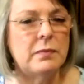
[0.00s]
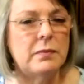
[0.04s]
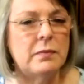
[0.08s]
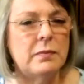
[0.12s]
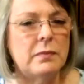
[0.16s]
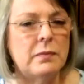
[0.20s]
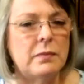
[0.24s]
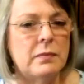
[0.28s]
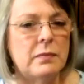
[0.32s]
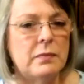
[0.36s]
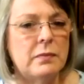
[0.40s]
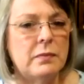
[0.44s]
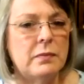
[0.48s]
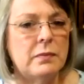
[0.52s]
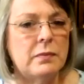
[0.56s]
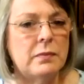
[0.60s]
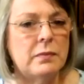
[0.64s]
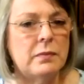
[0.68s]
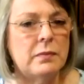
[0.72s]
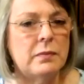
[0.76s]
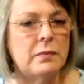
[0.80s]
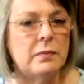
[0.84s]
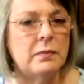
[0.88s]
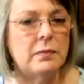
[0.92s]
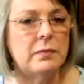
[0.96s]

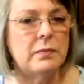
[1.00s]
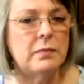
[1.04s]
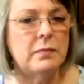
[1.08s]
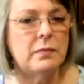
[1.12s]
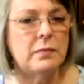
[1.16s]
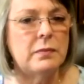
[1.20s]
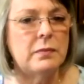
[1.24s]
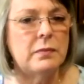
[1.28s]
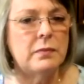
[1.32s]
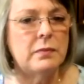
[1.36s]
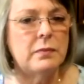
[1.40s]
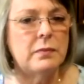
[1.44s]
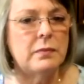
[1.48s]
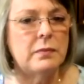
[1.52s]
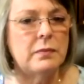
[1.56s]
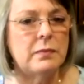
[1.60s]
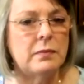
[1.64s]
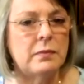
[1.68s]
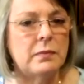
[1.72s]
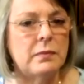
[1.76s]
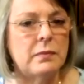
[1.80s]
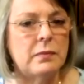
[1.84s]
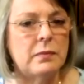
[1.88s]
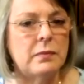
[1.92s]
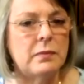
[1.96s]

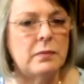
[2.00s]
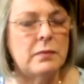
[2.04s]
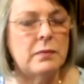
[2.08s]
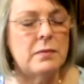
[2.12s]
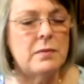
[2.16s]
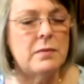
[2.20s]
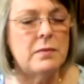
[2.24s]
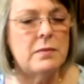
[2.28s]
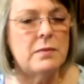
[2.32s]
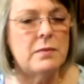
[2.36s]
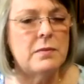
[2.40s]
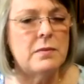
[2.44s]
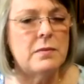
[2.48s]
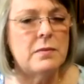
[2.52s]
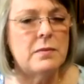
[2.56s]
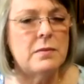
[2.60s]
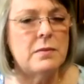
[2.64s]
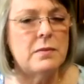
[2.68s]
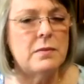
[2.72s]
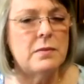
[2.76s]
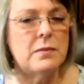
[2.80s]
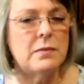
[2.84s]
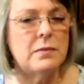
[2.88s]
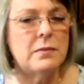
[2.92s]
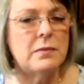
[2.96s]

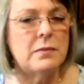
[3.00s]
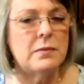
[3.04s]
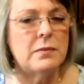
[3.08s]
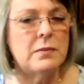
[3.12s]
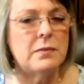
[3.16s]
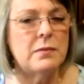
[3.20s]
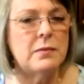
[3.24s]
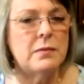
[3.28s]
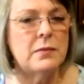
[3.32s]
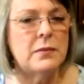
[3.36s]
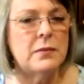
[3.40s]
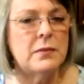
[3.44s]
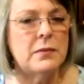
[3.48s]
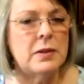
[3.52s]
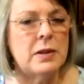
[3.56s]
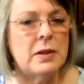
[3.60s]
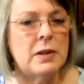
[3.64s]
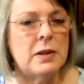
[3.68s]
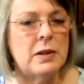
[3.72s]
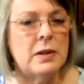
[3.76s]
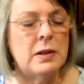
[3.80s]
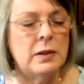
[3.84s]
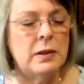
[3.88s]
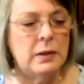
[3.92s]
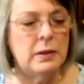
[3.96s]

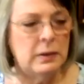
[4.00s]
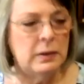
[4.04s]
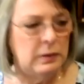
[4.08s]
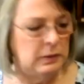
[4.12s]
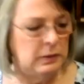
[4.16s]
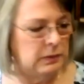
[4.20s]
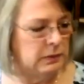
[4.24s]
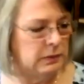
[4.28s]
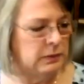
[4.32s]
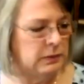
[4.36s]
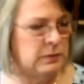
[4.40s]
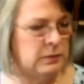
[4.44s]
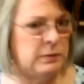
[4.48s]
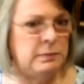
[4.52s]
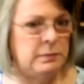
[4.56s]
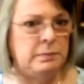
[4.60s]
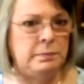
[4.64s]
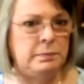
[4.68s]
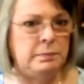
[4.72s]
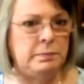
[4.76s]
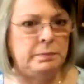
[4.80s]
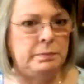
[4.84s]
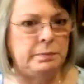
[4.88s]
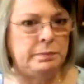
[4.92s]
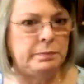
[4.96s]

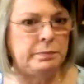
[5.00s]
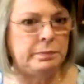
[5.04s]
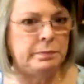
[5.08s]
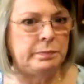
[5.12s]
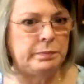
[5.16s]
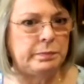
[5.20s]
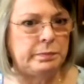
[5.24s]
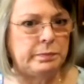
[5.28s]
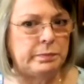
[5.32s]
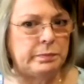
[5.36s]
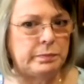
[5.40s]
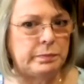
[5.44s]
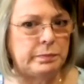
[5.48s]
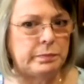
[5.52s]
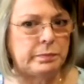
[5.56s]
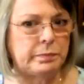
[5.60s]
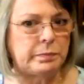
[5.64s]
The person shown says nothing.